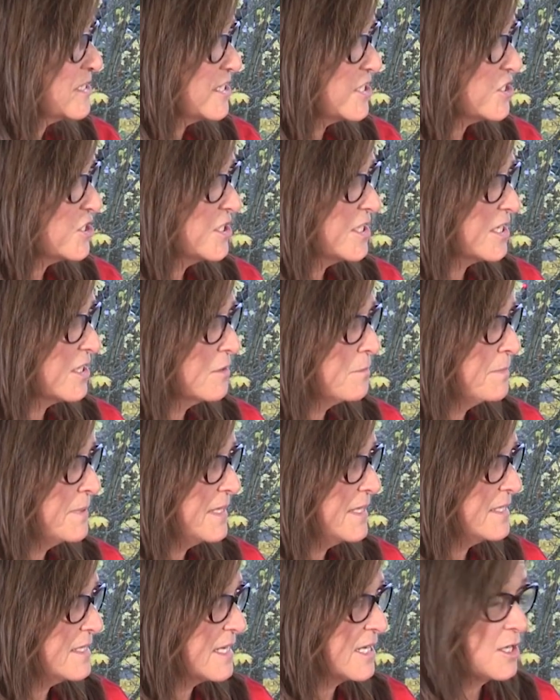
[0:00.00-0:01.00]
condition, it could
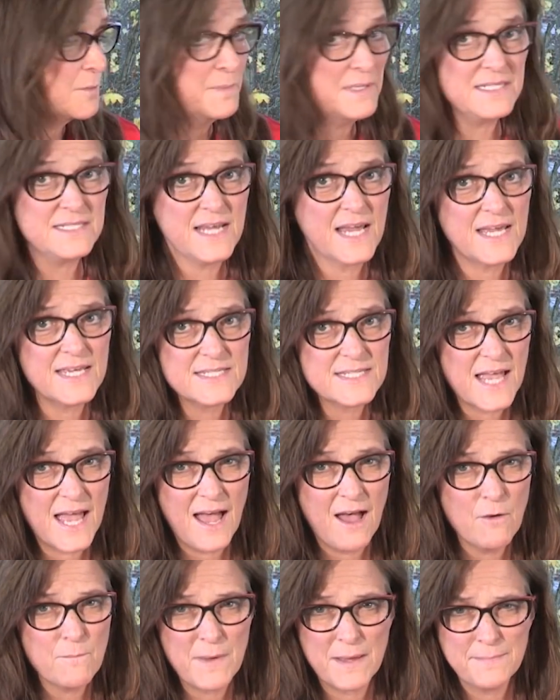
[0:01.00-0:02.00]
be days
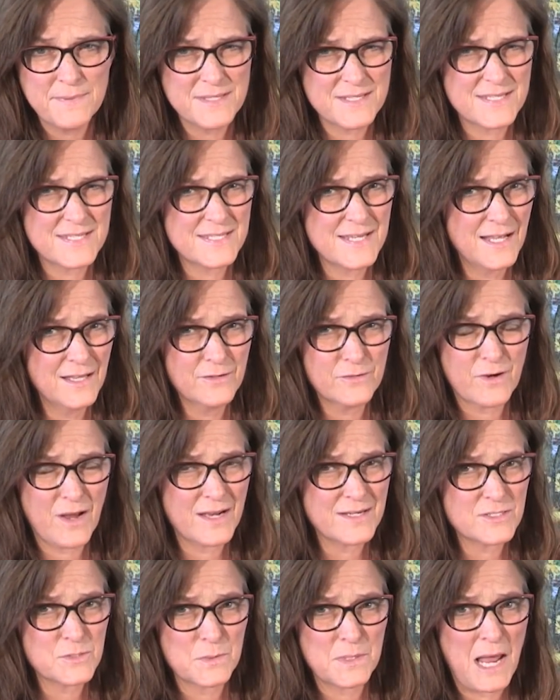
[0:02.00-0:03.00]
out. Maybe the seller
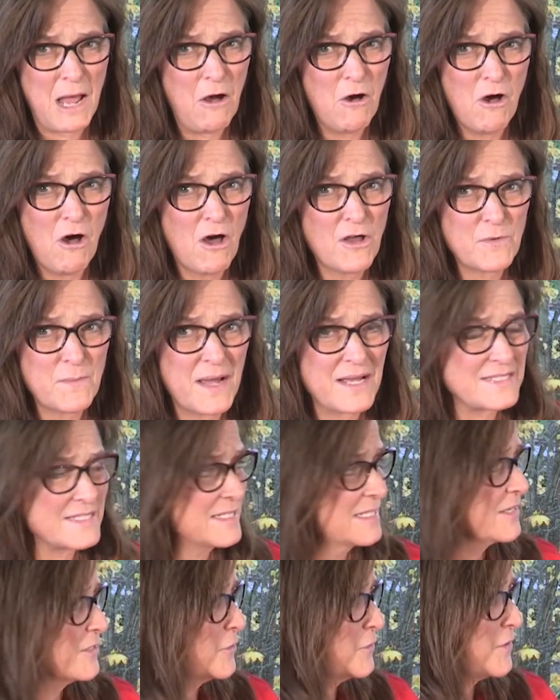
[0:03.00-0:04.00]
got into an auto
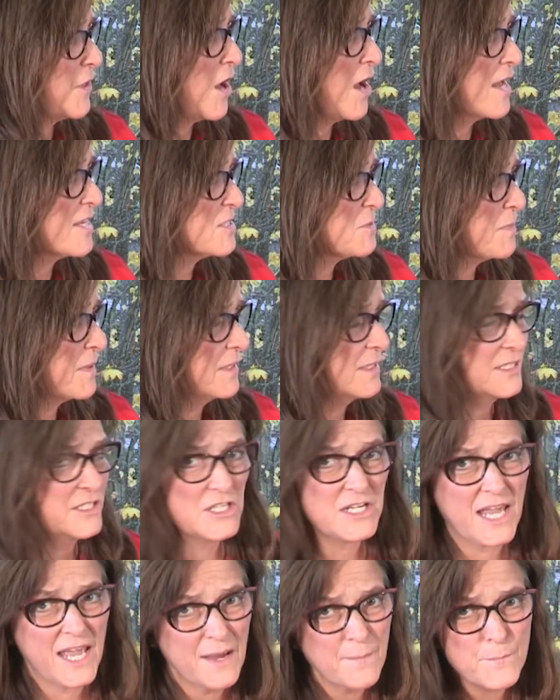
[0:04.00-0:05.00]
accident and they're in the hospital and
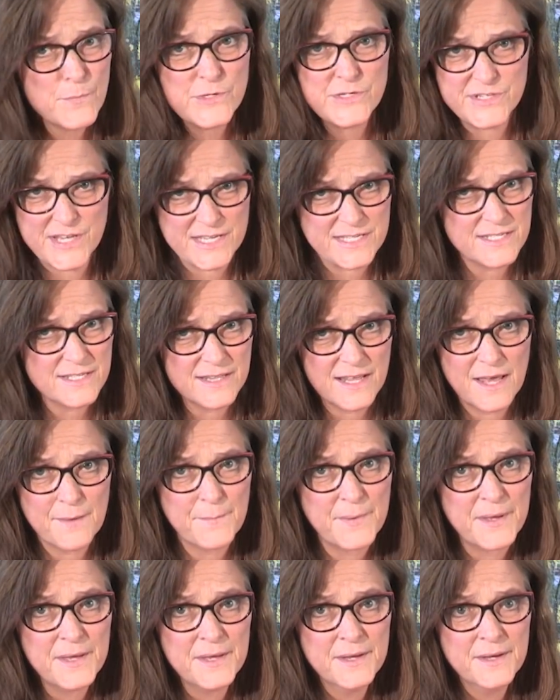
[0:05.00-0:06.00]
you can't present to
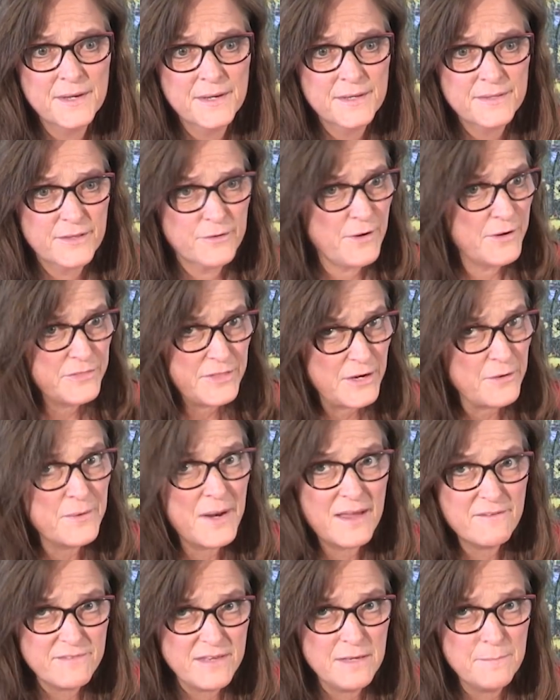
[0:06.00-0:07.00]
them. Mm-hmm. They don't
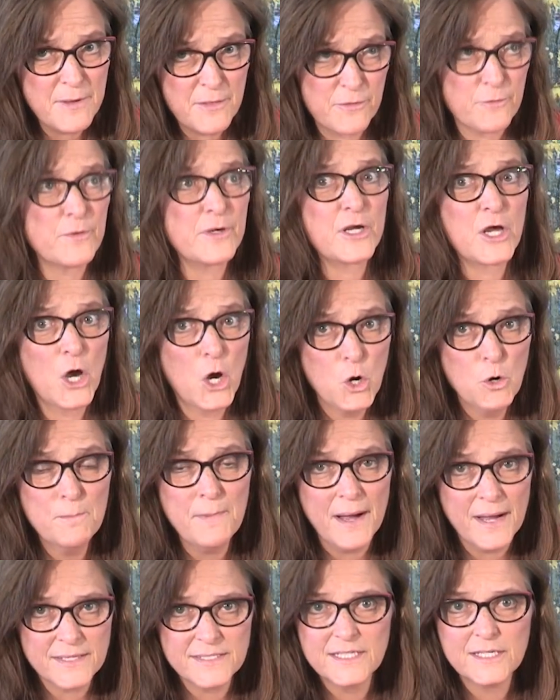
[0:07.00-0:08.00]
have email. They're in a
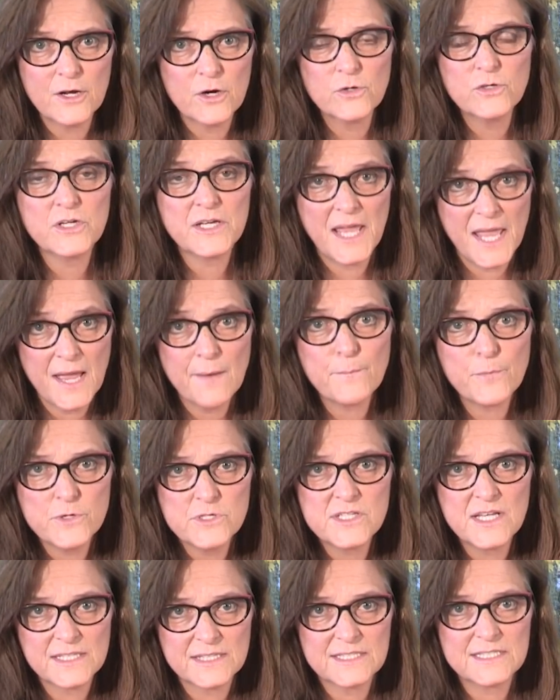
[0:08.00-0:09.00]
coma. You know, you can't
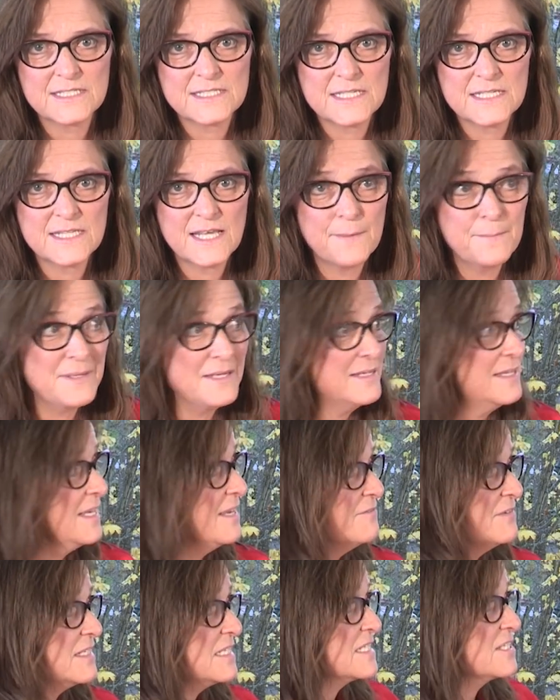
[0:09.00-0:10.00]
present to them
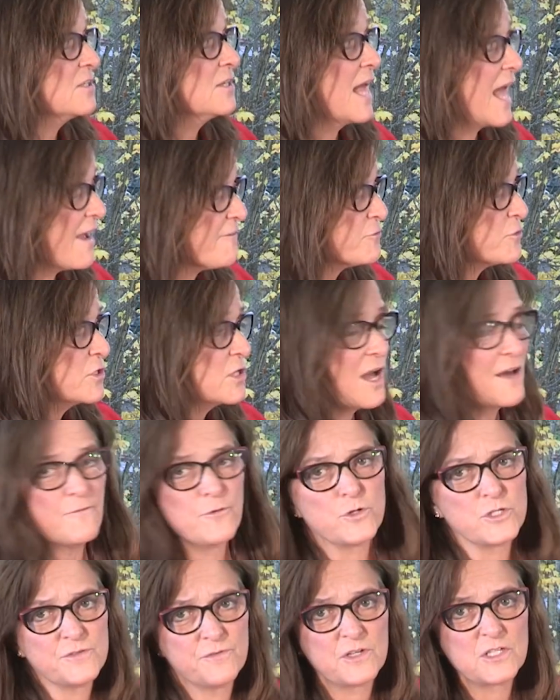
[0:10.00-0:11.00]
even until after the
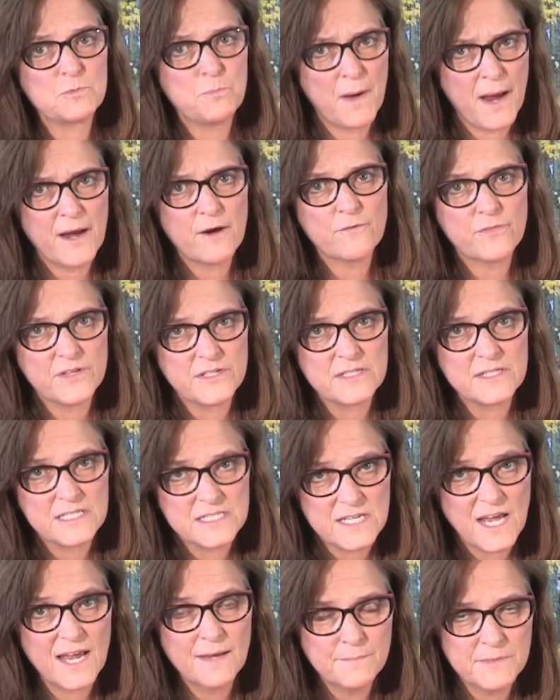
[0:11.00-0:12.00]
offers have expired. Then
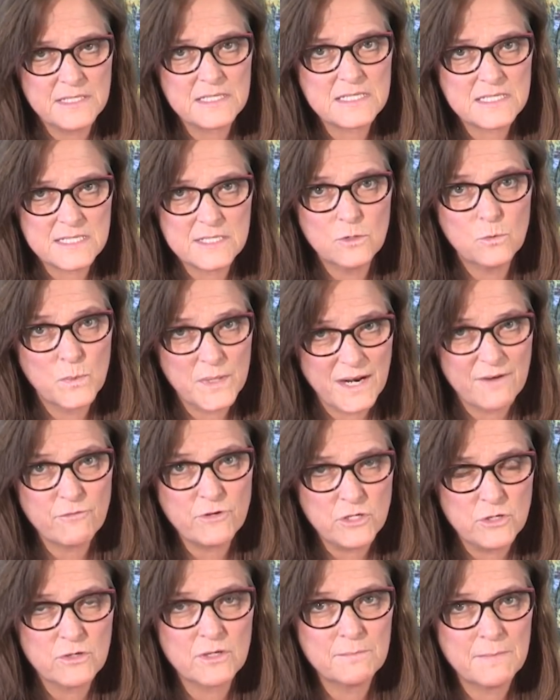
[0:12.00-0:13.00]
timely is still whenever
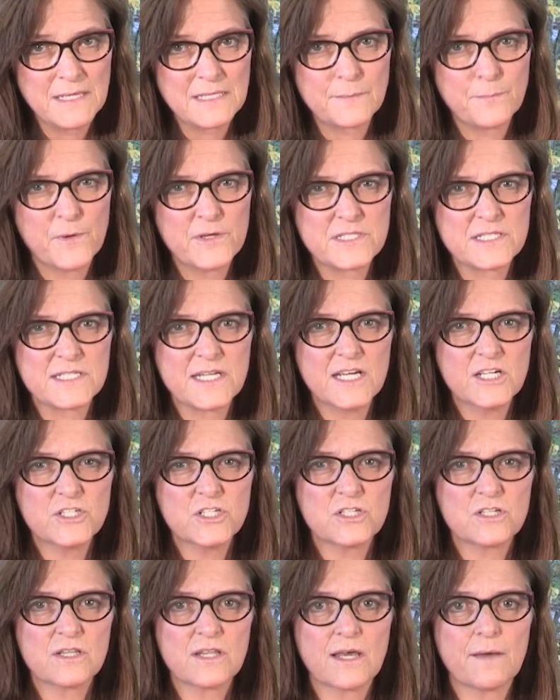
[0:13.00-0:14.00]
you can make the
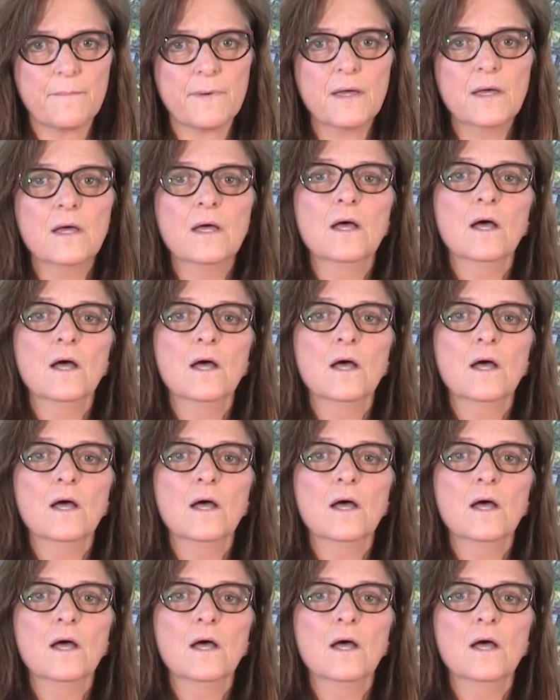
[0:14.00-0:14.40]
presentation to them.